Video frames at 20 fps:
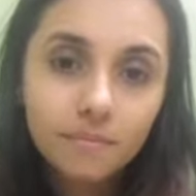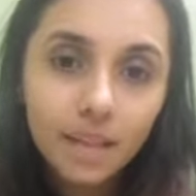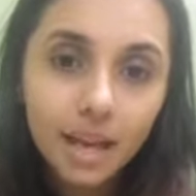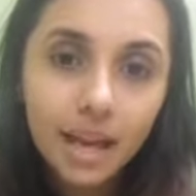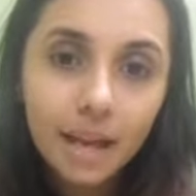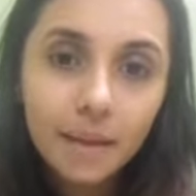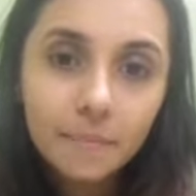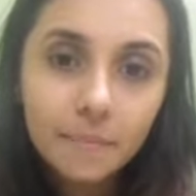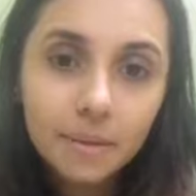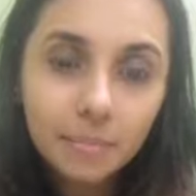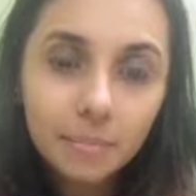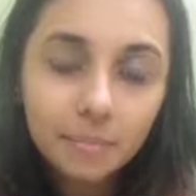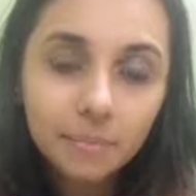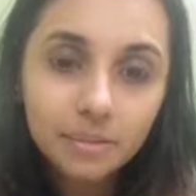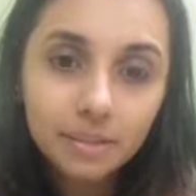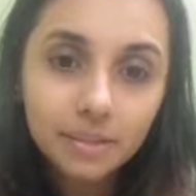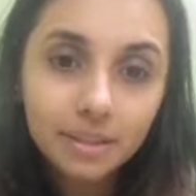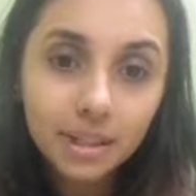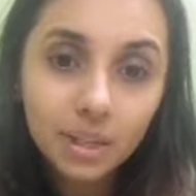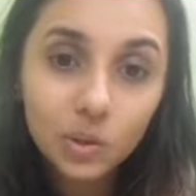Hi people,
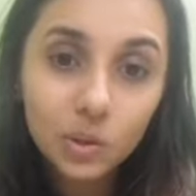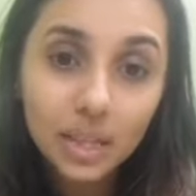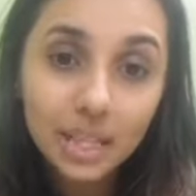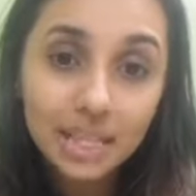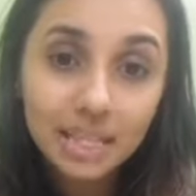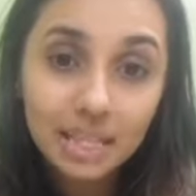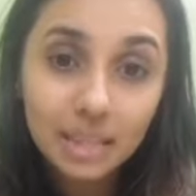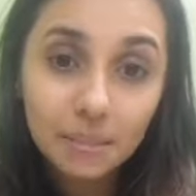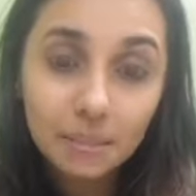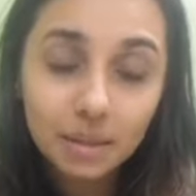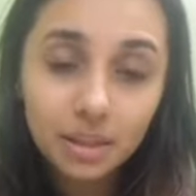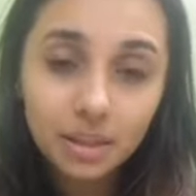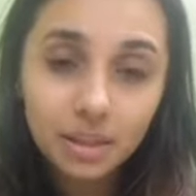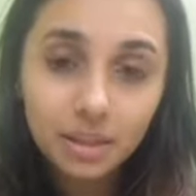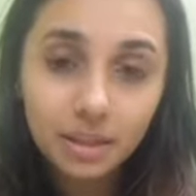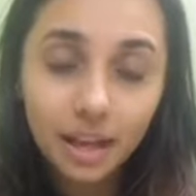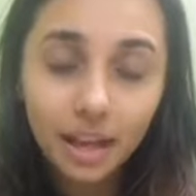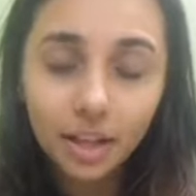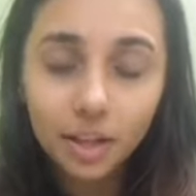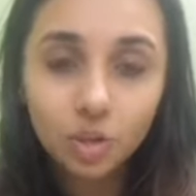can you guys see me?
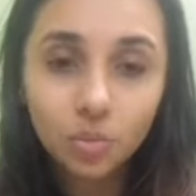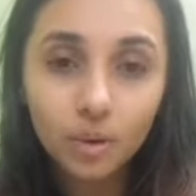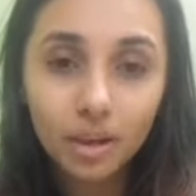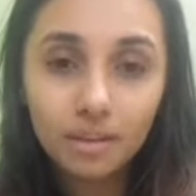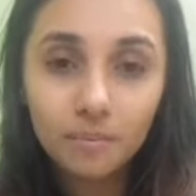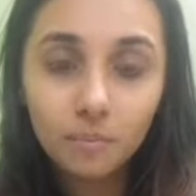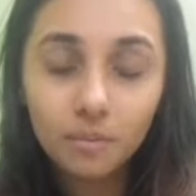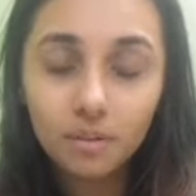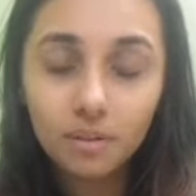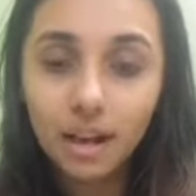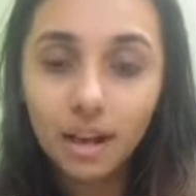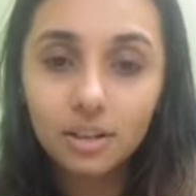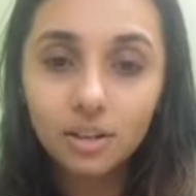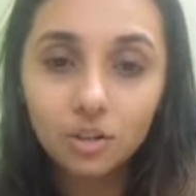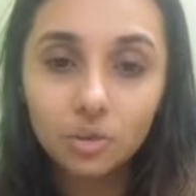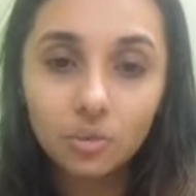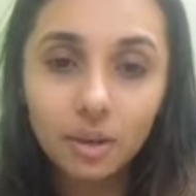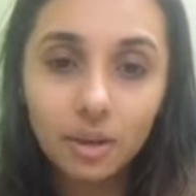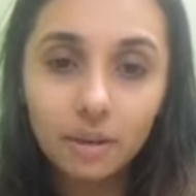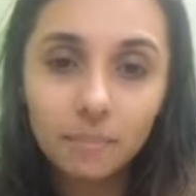I just went. I
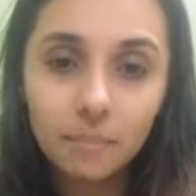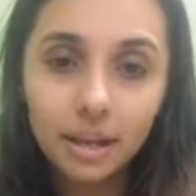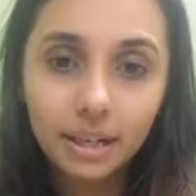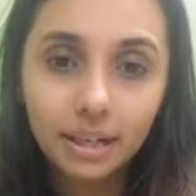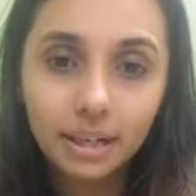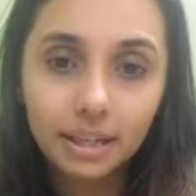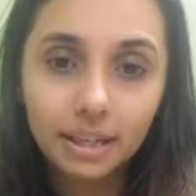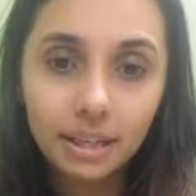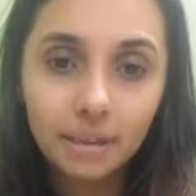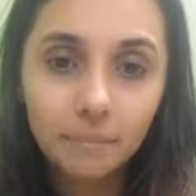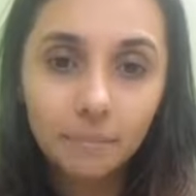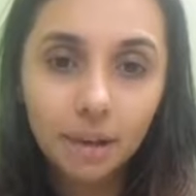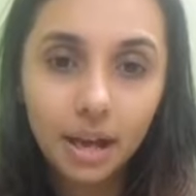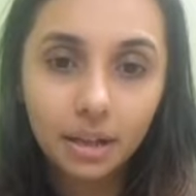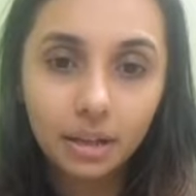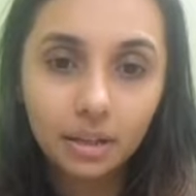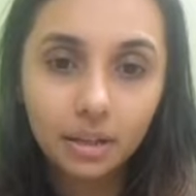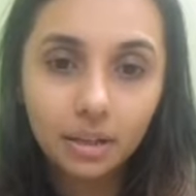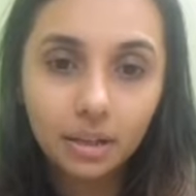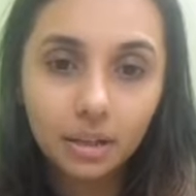just went back and came back.
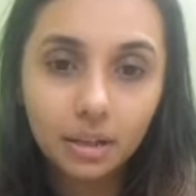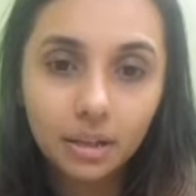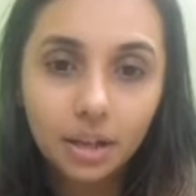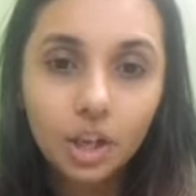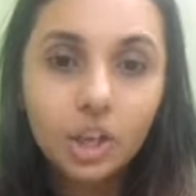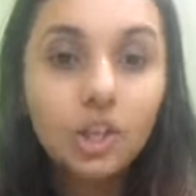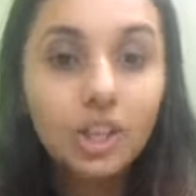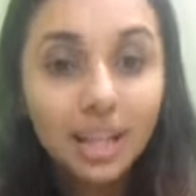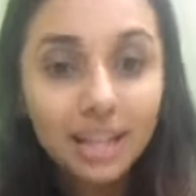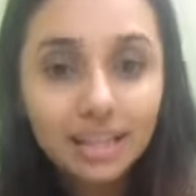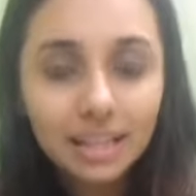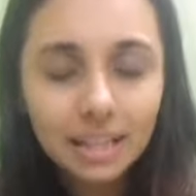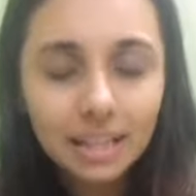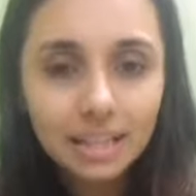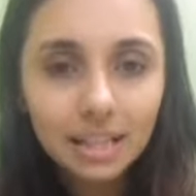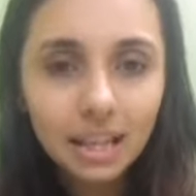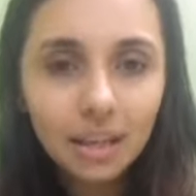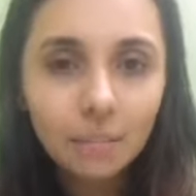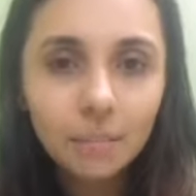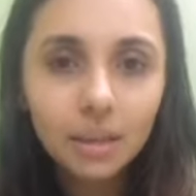You guys can
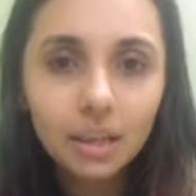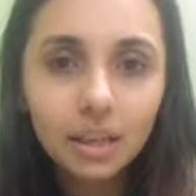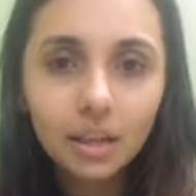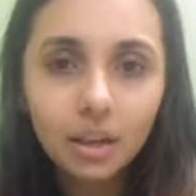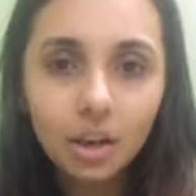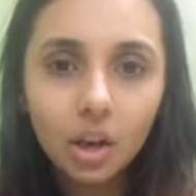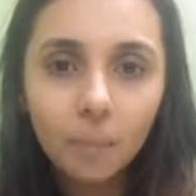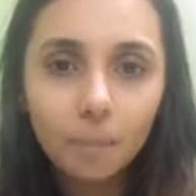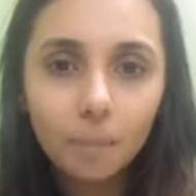see me or